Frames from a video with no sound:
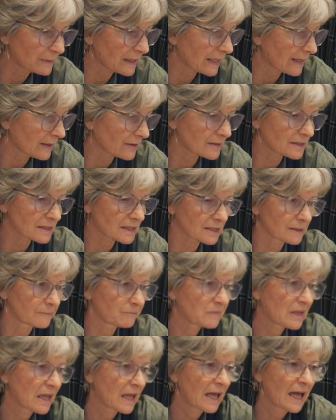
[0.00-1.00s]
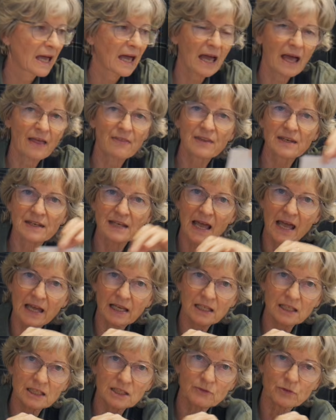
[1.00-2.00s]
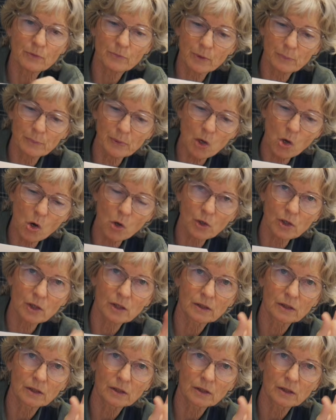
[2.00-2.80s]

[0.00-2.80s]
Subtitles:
allowance, and the neck is from the block